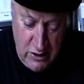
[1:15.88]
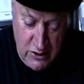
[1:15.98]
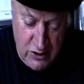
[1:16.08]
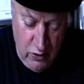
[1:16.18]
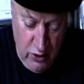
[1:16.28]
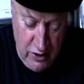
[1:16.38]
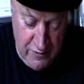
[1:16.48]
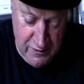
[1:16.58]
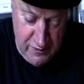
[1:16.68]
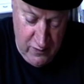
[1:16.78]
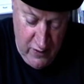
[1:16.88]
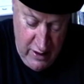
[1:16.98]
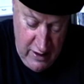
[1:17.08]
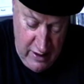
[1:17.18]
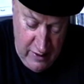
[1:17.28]
squirt
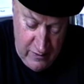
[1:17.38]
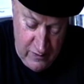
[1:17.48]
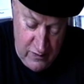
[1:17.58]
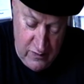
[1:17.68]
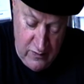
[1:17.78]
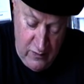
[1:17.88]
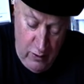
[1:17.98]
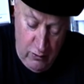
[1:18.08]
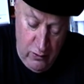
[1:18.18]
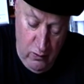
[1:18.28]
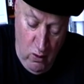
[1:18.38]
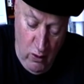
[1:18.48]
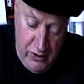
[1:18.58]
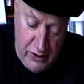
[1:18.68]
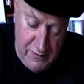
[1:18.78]
the filtered
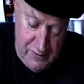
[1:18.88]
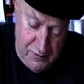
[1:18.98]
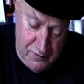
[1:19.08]
water